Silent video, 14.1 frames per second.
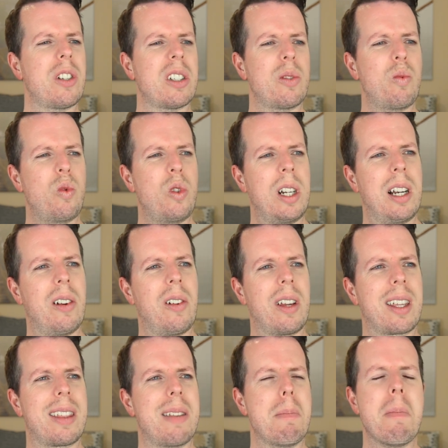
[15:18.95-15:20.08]
doesn't really
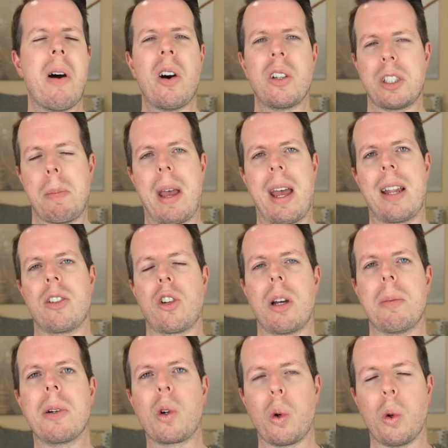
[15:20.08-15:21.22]
like the marzipan
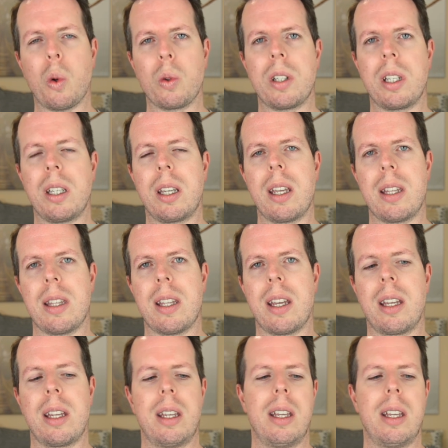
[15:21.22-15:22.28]
type of cord that you get in there